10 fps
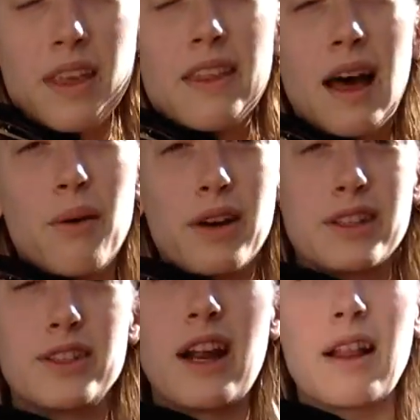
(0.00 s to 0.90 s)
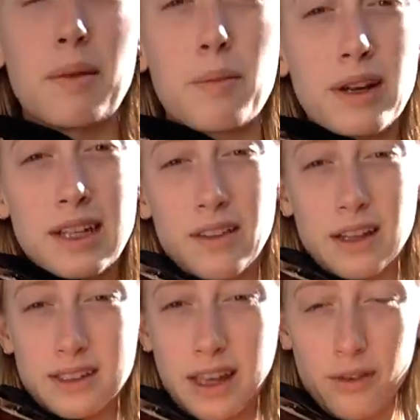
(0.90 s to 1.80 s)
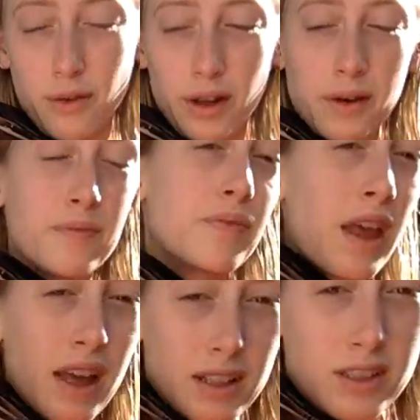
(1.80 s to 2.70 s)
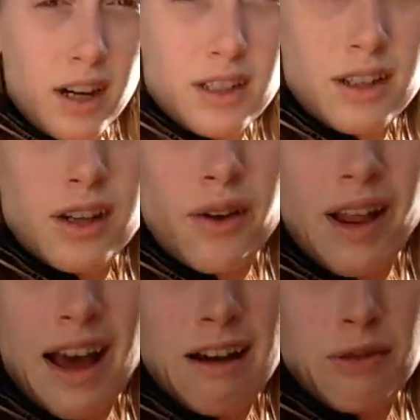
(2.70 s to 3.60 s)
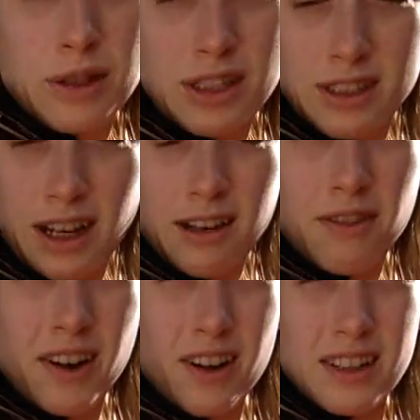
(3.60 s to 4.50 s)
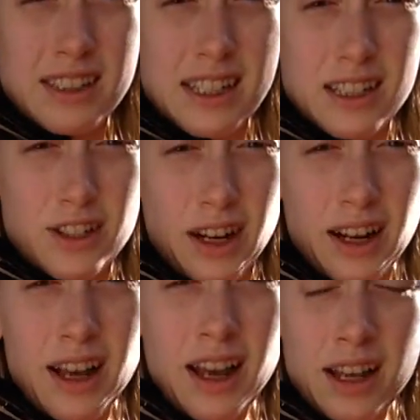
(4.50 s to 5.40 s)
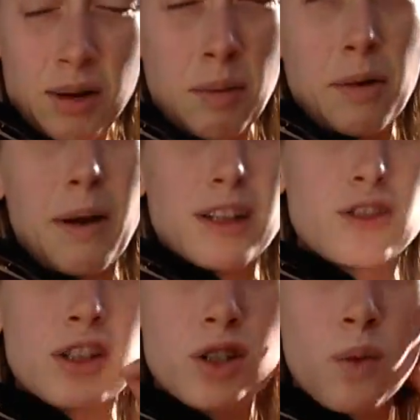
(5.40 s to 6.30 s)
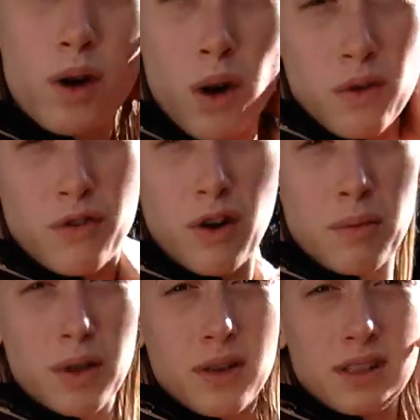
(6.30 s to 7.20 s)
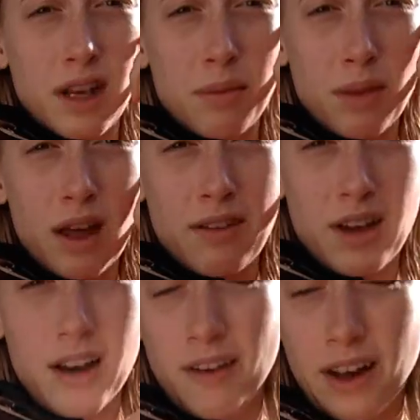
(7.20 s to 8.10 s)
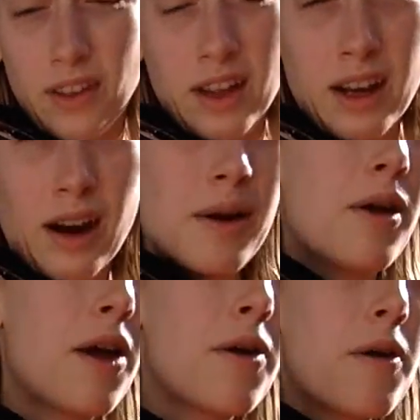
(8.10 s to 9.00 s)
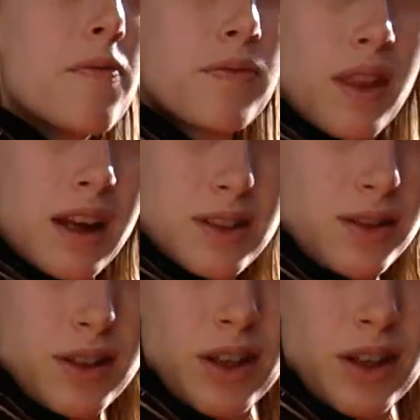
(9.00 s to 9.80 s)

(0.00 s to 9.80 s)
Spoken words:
and that will lead you there. Let me break down that scale for you. Starts on the note F, which is second finger on the D string. Remember, my strings are one over from you because I've got a violin here. And so it's